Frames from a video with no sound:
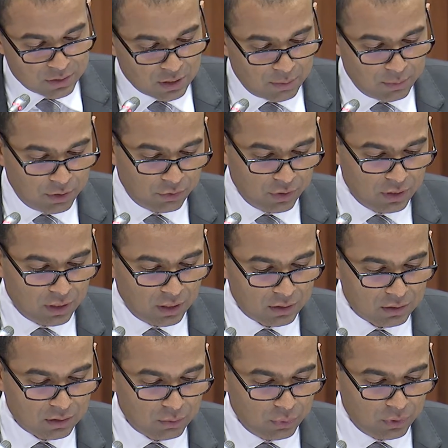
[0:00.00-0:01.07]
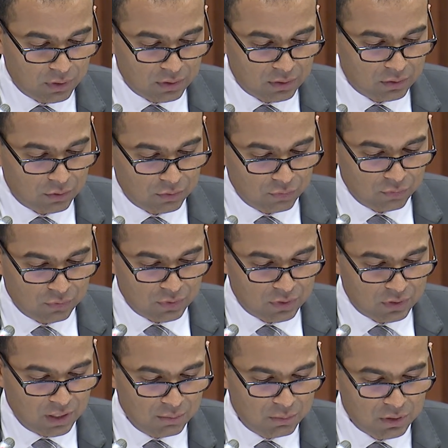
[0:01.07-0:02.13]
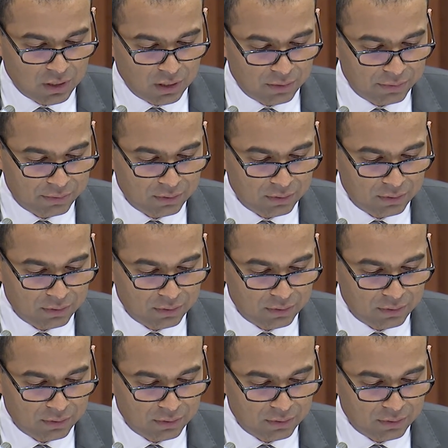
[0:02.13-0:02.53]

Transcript: Starhub agree that with this sort of statement that